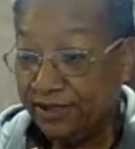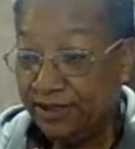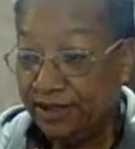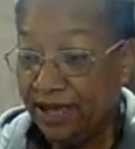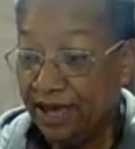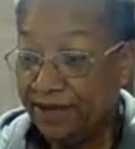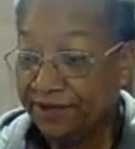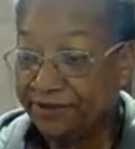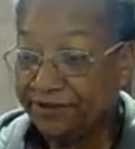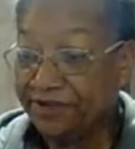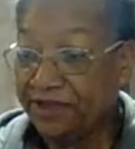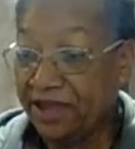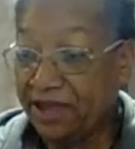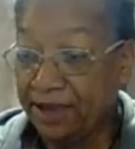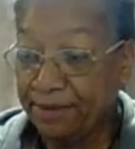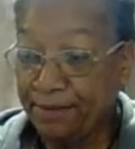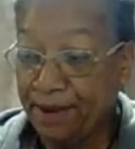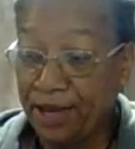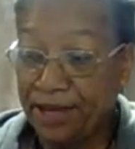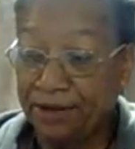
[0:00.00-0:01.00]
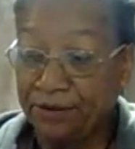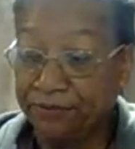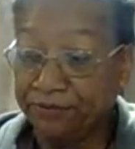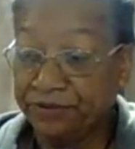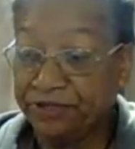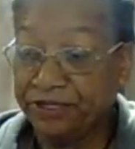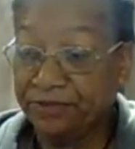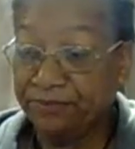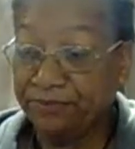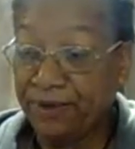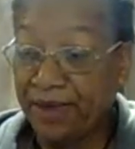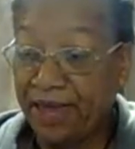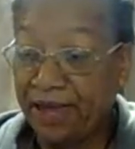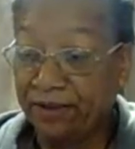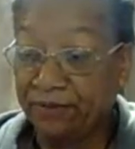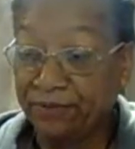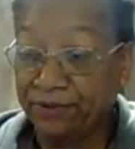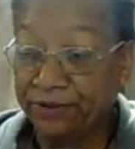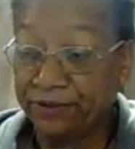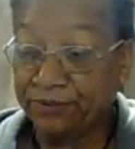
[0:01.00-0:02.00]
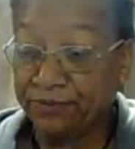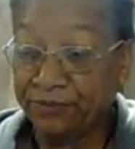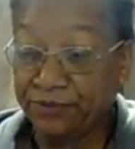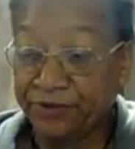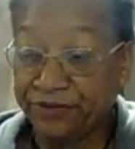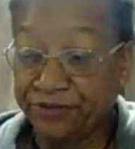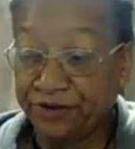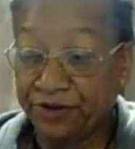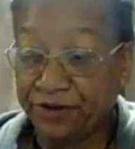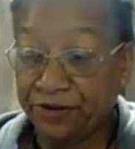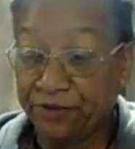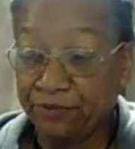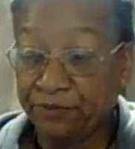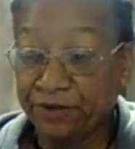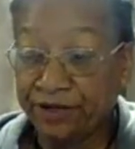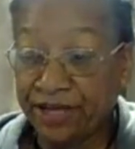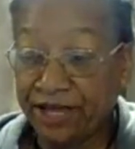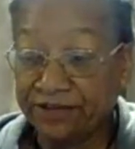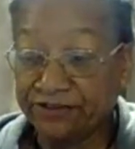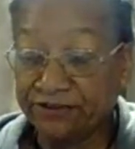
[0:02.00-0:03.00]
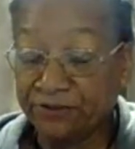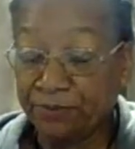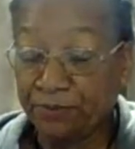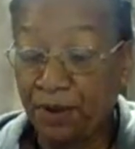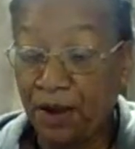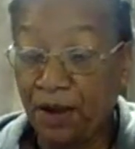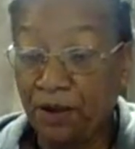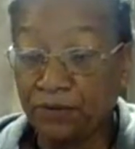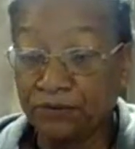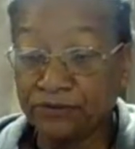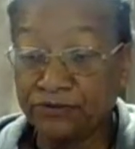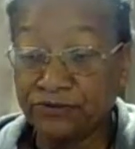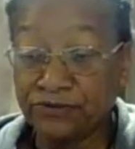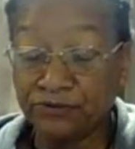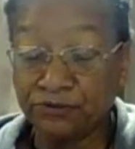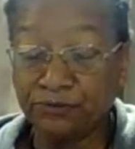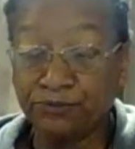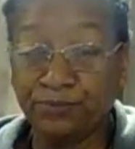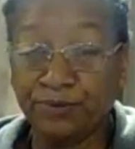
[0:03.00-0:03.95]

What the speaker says: lot of time I don't get back when I'm with her when I supposed to,